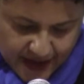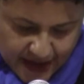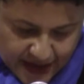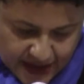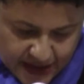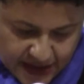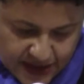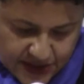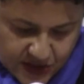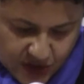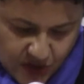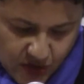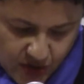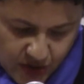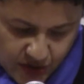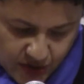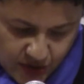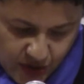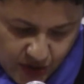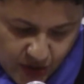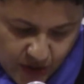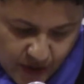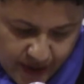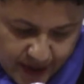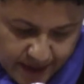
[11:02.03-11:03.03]
that is
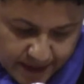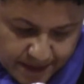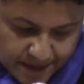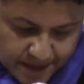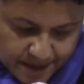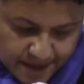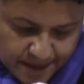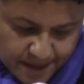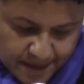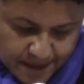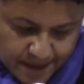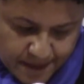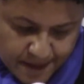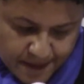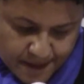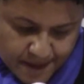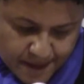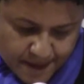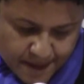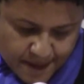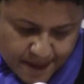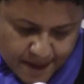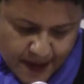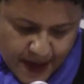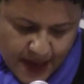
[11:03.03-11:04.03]
ongoing.
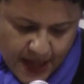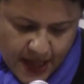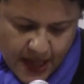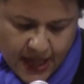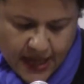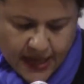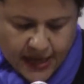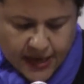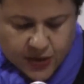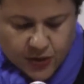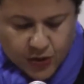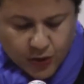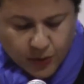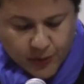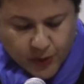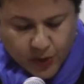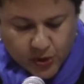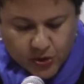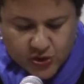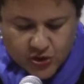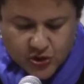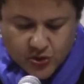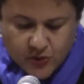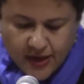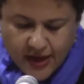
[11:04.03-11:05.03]
In her
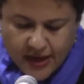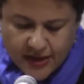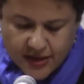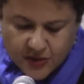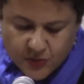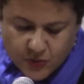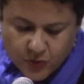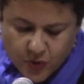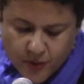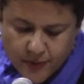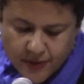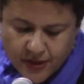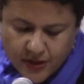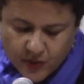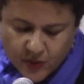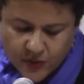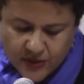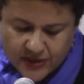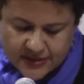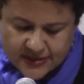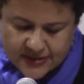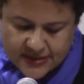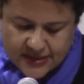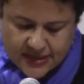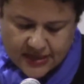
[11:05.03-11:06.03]
book, Two-Headed Woman,
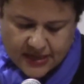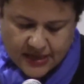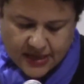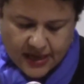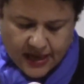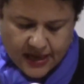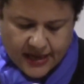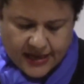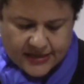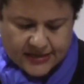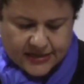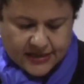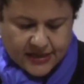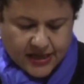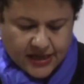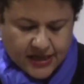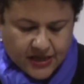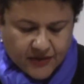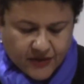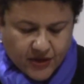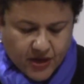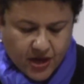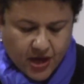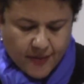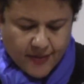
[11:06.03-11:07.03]
we see uh, it's a
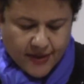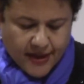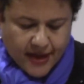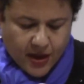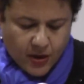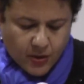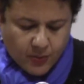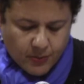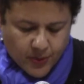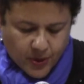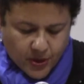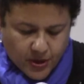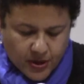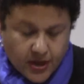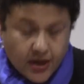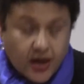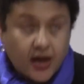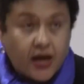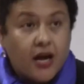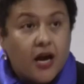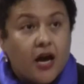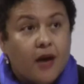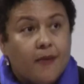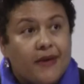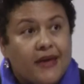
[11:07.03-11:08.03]
kind of a coming out book,
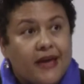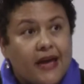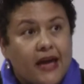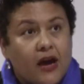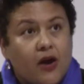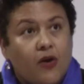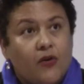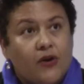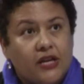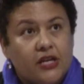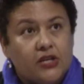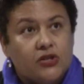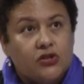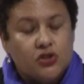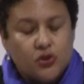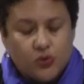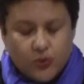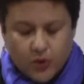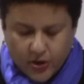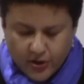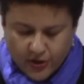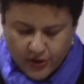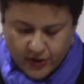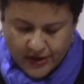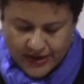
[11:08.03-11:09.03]
a coming out
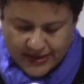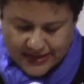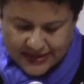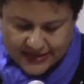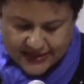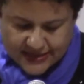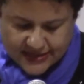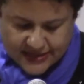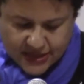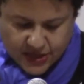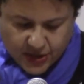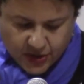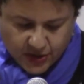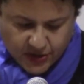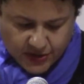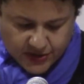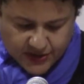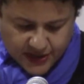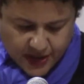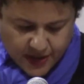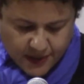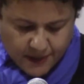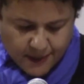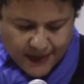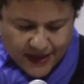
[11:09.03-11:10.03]
into her
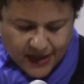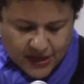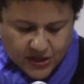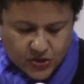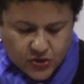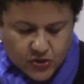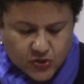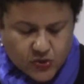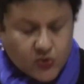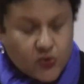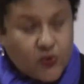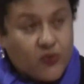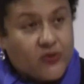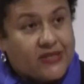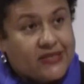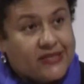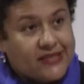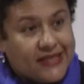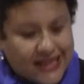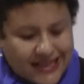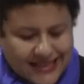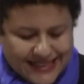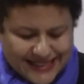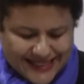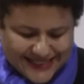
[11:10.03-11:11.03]
seerdom, into
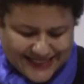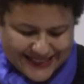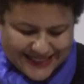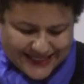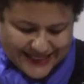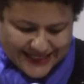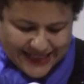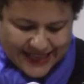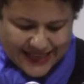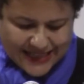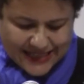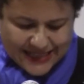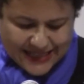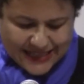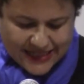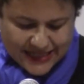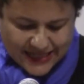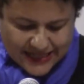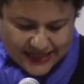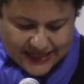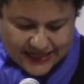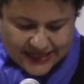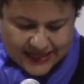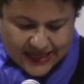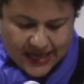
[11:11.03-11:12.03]

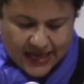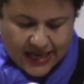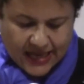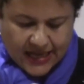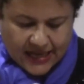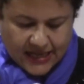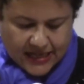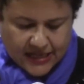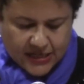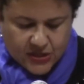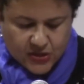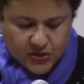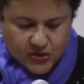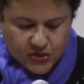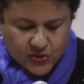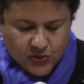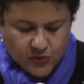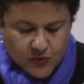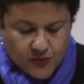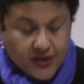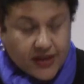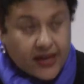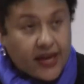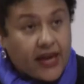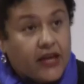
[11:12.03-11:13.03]
second-sightedness,
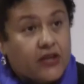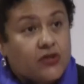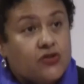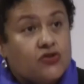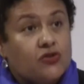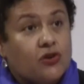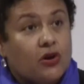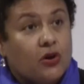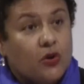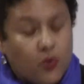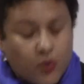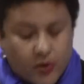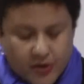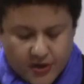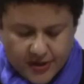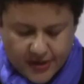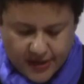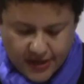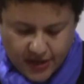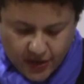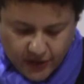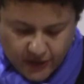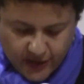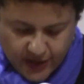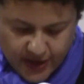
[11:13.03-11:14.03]
into the
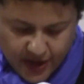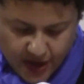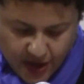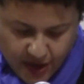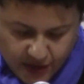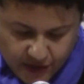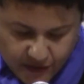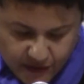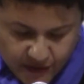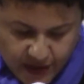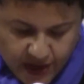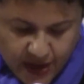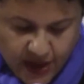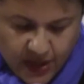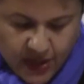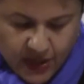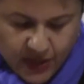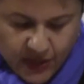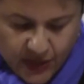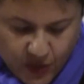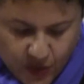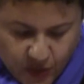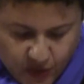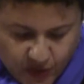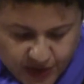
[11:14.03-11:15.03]
extraordinary of
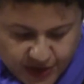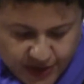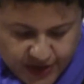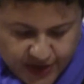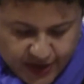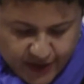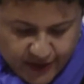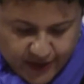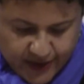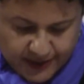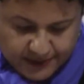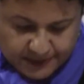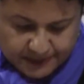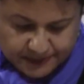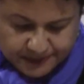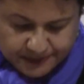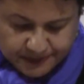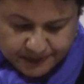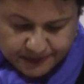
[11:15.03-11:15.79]
the ordinary.